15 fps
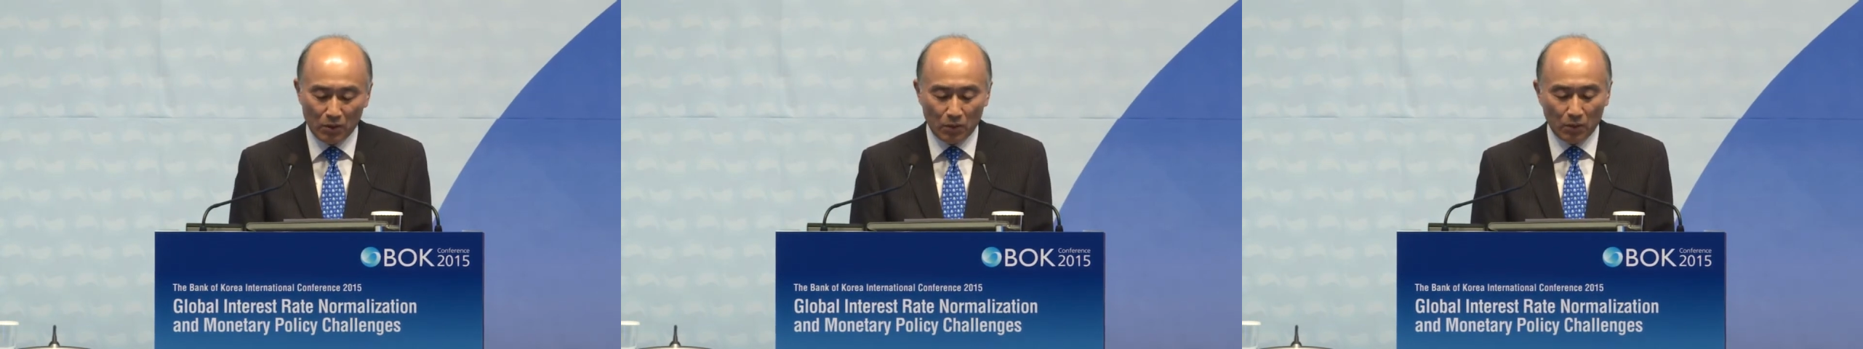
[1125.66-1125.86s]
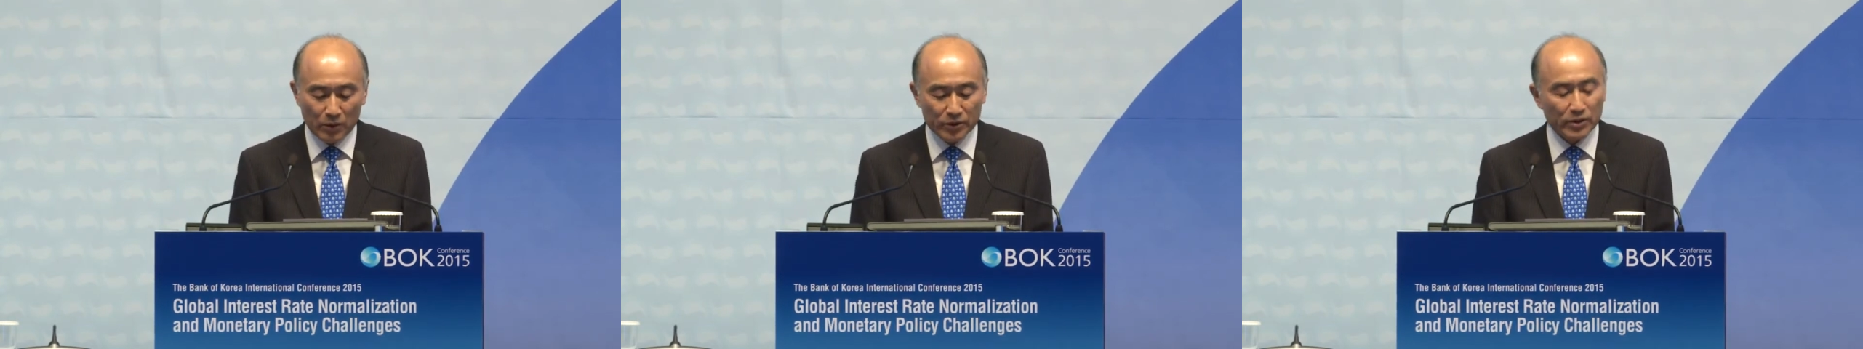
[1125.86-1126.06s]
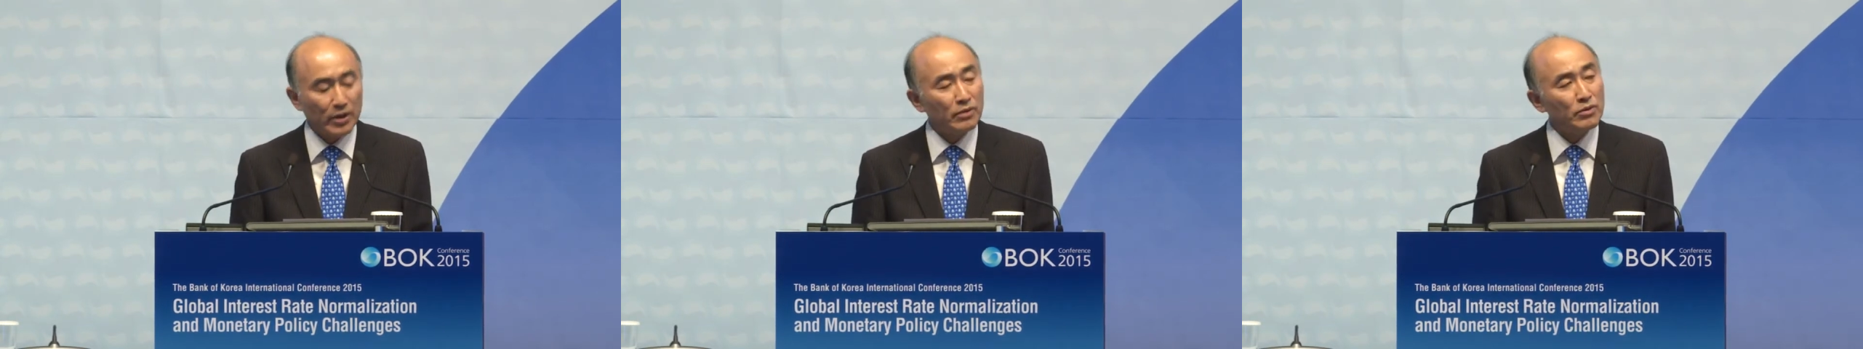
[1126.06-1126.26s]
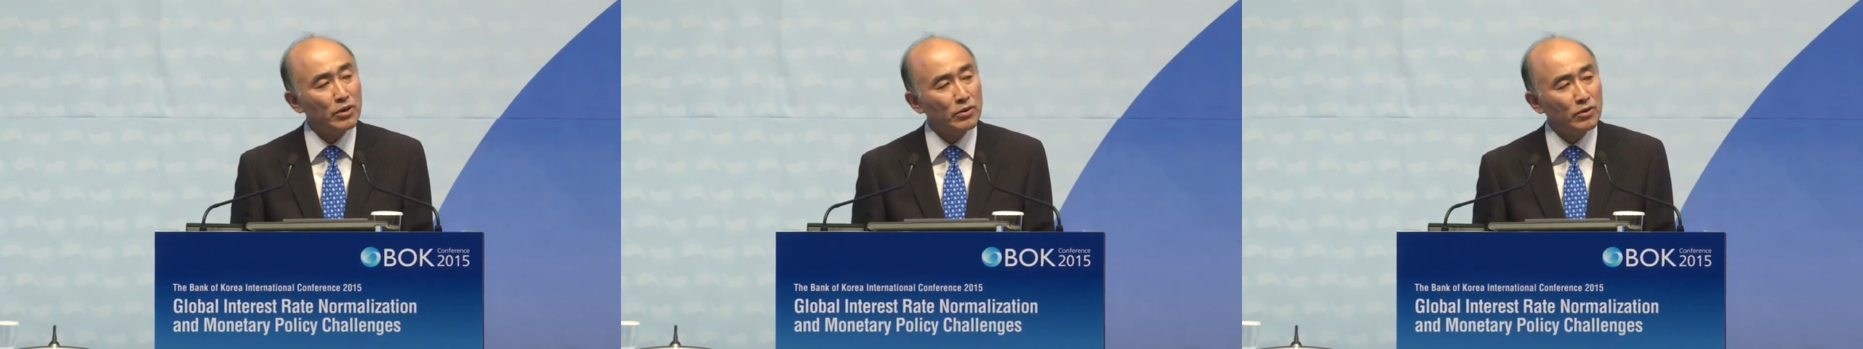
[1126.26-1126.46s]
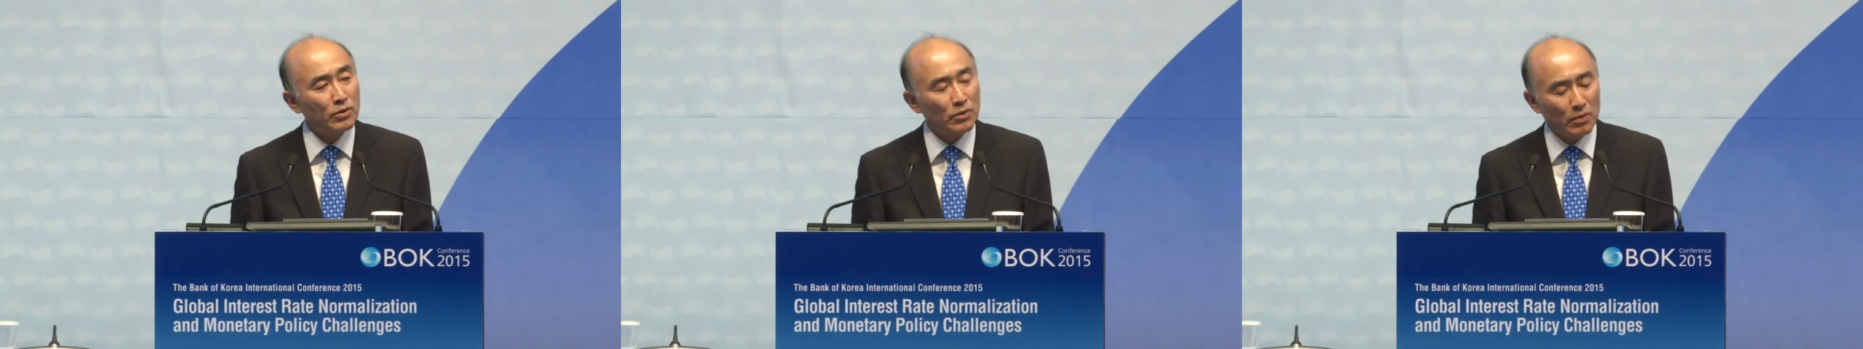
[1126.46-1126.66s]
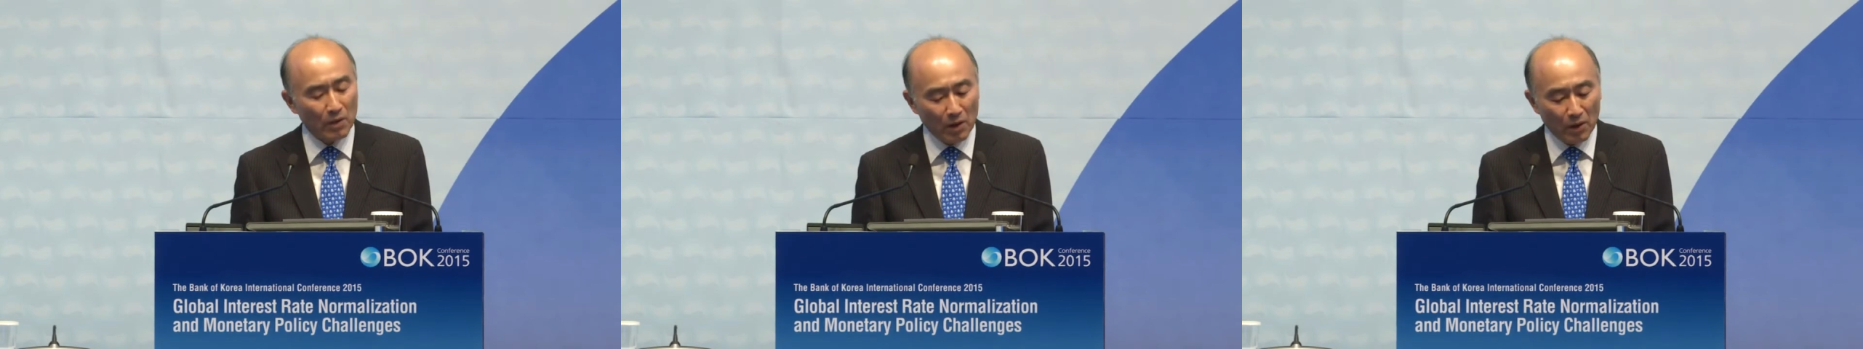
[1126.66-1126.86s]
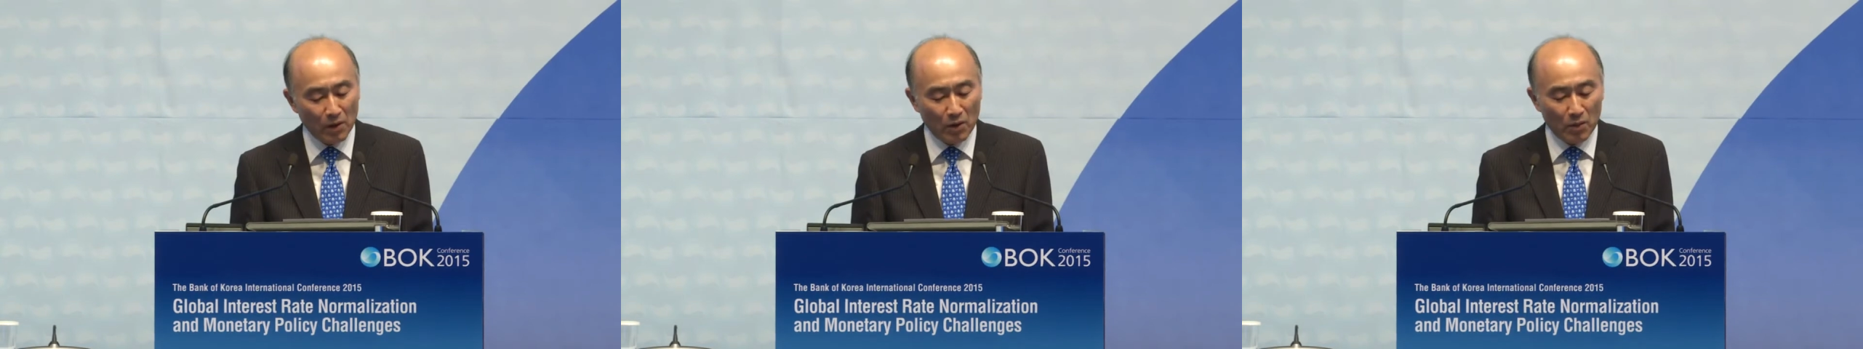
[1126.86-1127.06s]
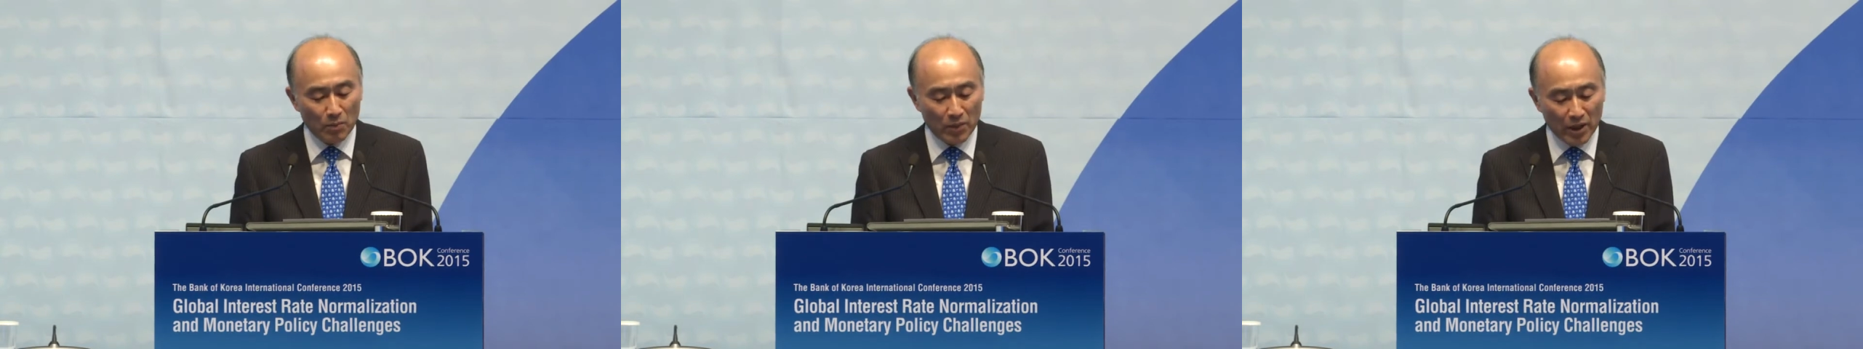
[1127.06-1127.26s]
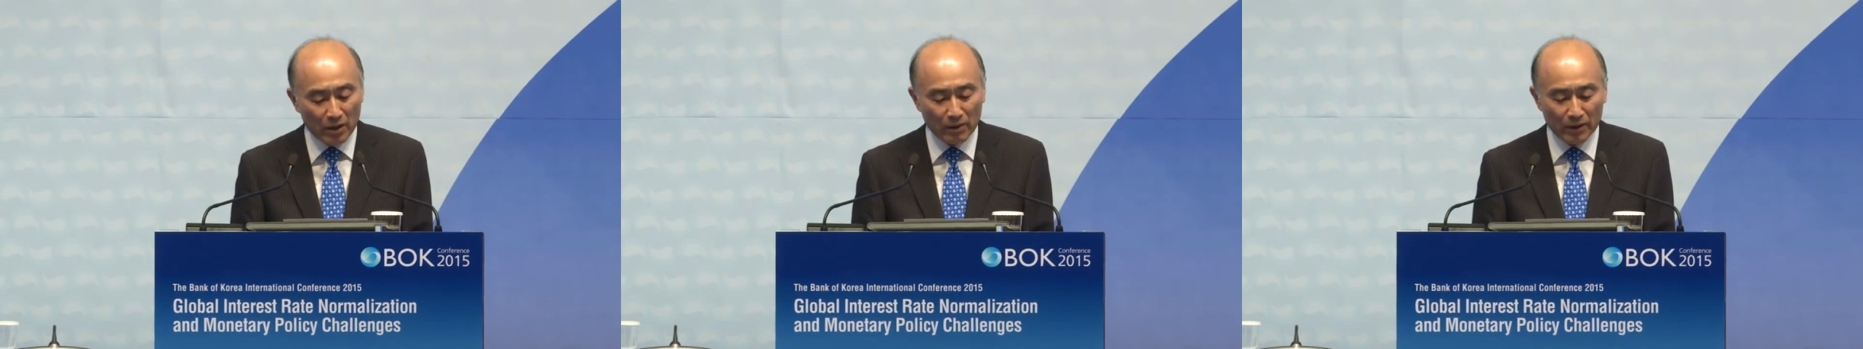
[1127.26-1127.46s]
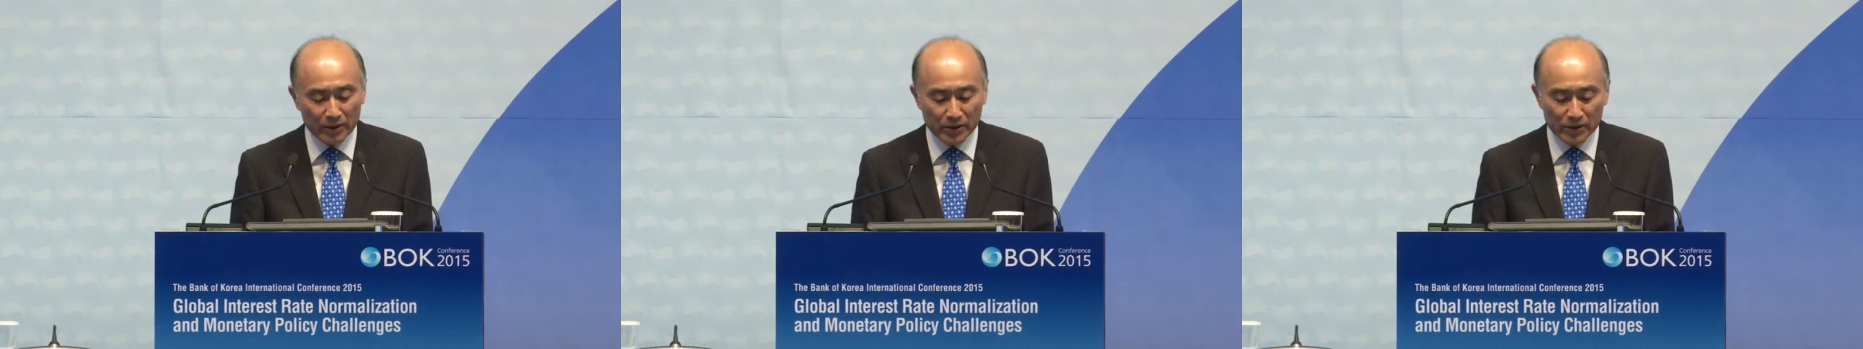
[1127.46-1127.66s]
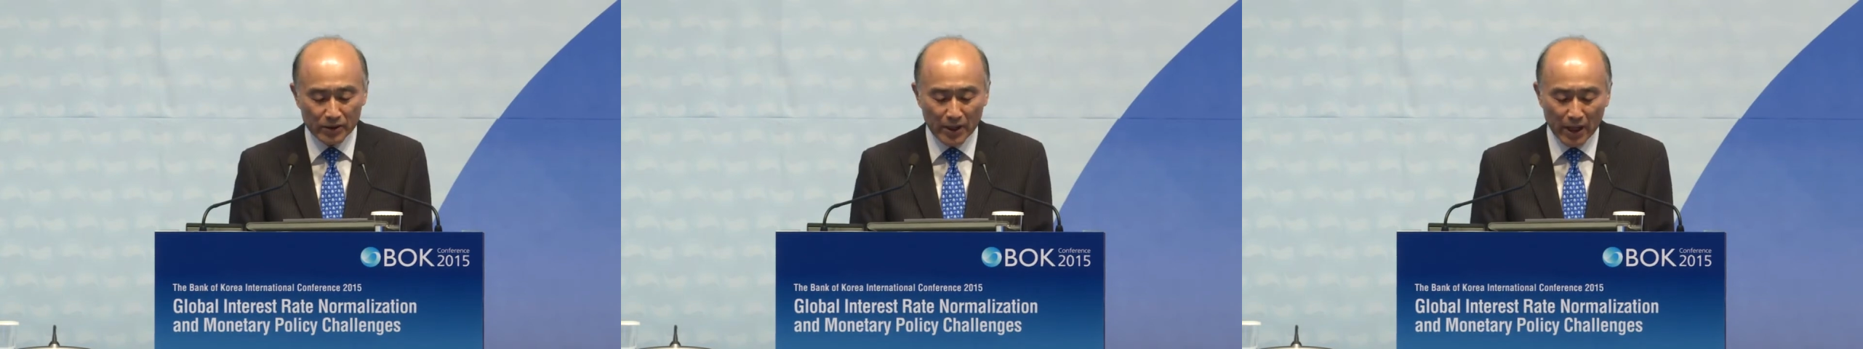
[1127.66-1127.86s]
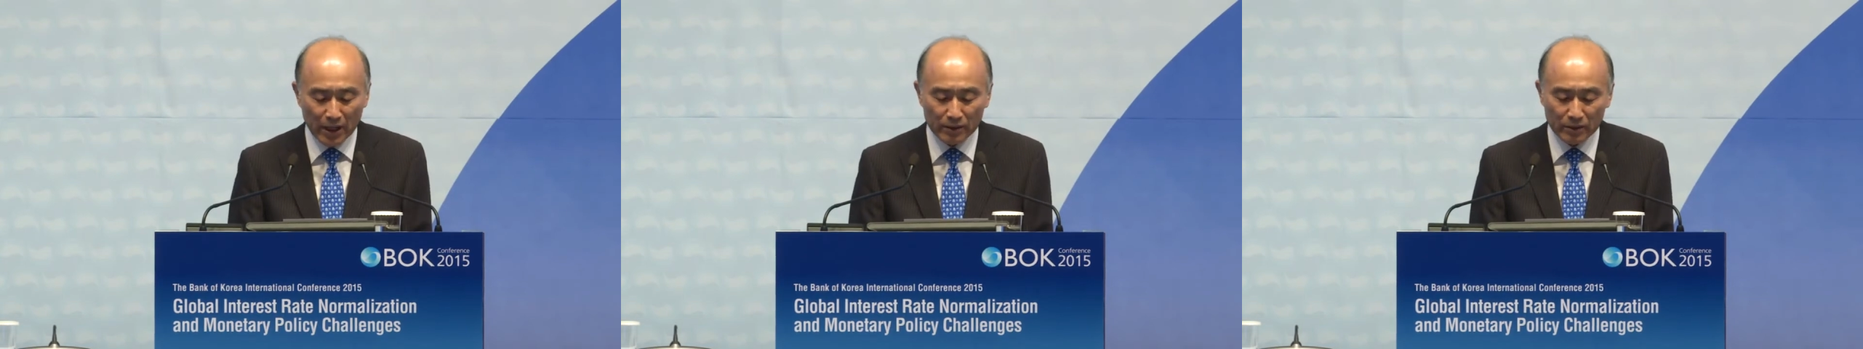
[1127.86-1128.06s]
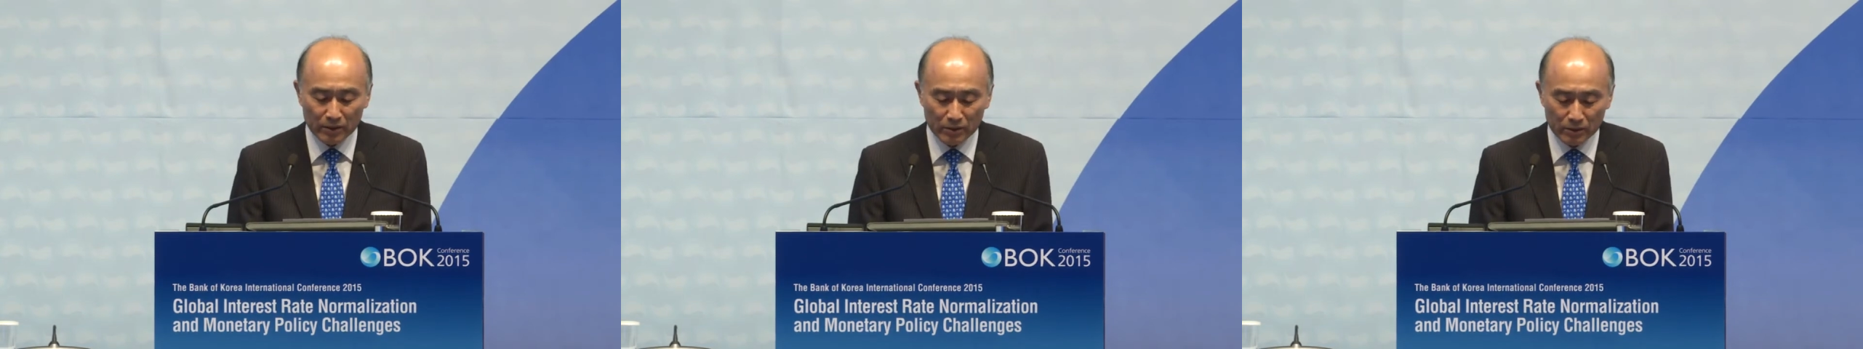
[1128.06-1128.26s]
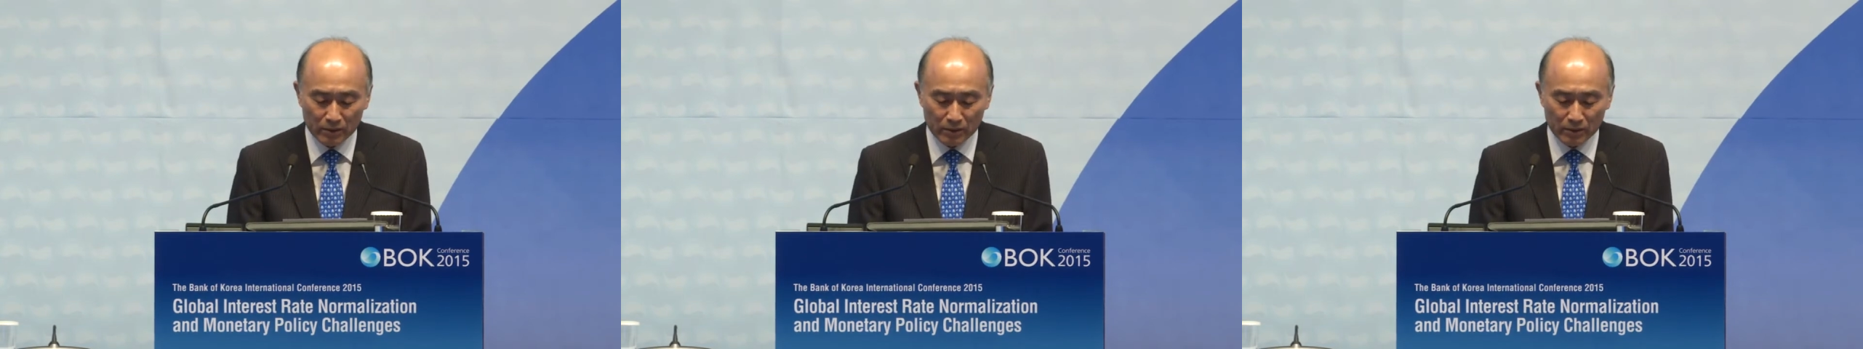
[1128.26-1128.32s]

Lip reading: We still need to better understand the